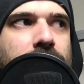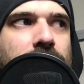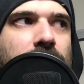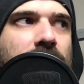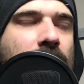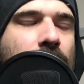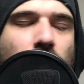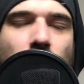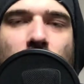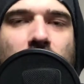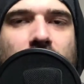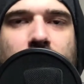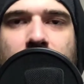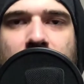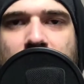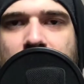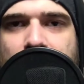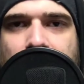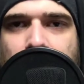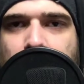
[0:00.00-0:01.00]
Number one,
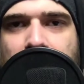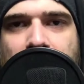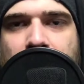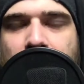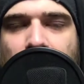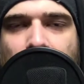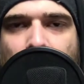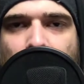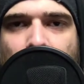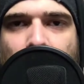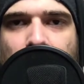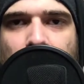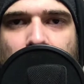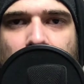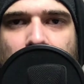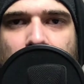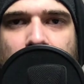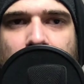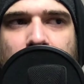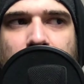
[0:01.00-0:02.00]
because you picked the wrong
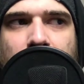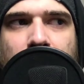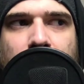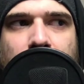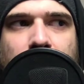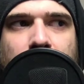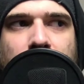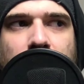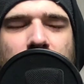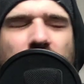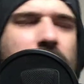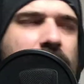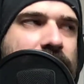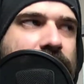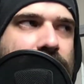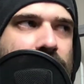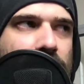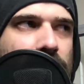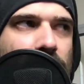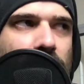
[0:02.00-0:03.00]
girl. Number
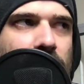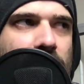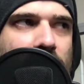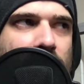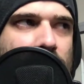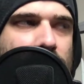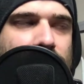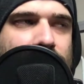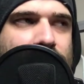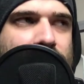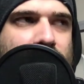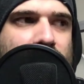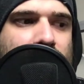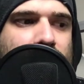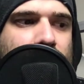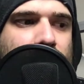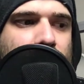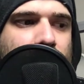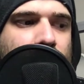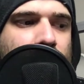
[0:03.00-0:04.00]
two, because
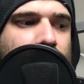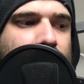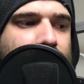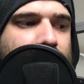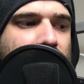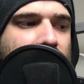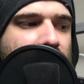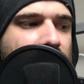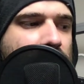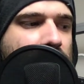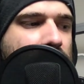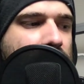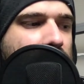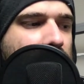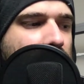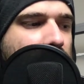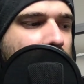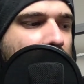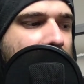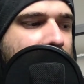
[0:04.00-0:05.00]
you've
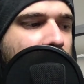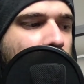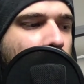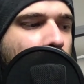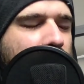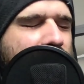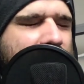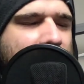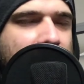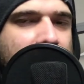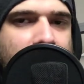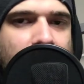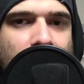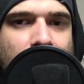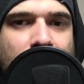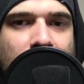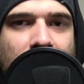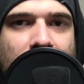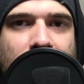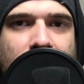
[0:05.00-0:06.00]
you haven't worked out your
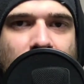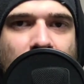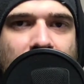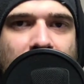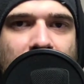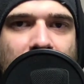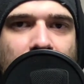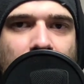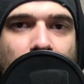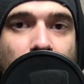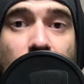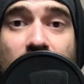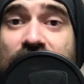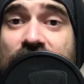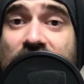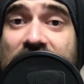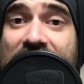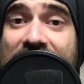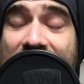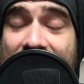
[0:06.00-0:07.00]
social anxiety yet,
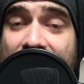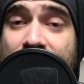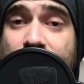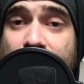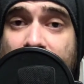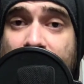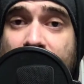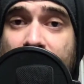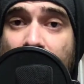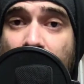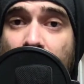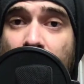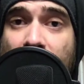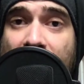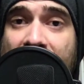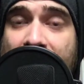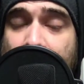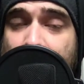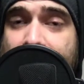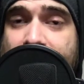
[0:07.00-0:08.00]
which is
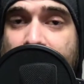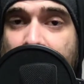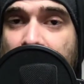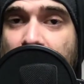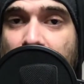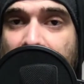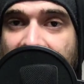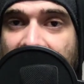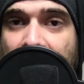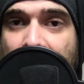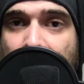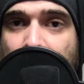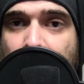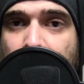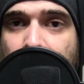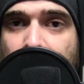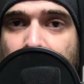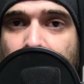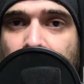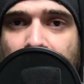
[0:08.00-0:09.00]
able to be
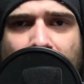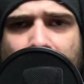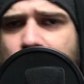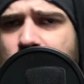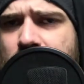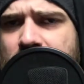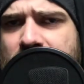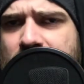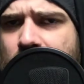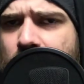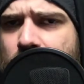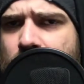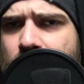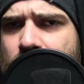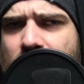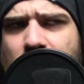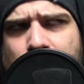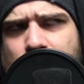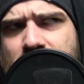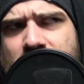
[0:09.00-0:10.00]
overcome 100%.
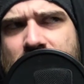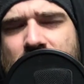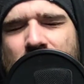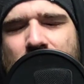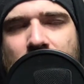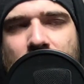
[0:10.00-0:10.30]
100%.